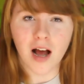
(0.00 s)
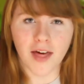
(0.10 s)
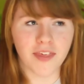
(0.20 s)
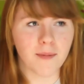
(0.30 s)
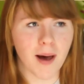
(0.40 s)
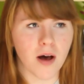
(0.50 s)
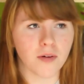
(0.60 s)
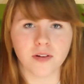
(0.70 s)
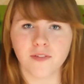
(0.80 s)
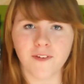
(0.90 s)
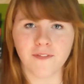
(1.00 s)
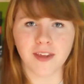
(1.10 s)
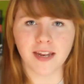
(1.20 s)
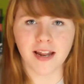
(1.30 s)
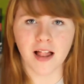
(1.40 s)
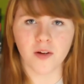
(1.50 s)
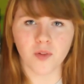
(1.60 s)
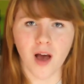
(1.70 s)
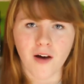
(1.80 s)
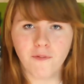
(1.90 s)
I think about $15
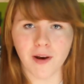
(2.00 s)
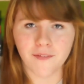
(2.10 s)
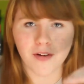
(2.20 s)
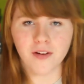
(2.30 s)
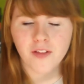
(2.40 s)
off, whatever.